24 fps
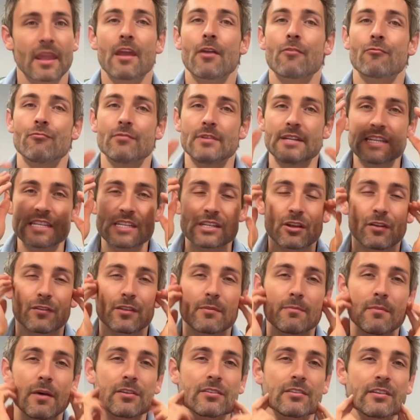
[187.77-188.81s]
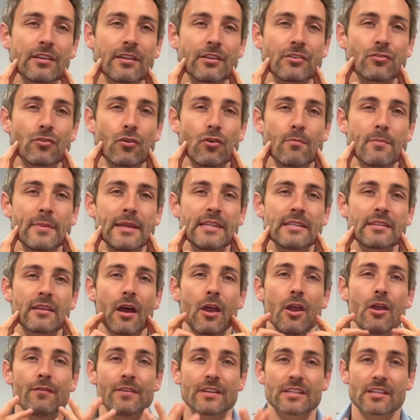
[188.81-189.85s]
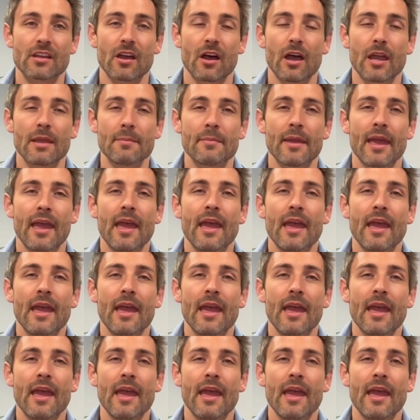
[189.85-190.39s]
Releasing off the muscle in the jaw means that over time,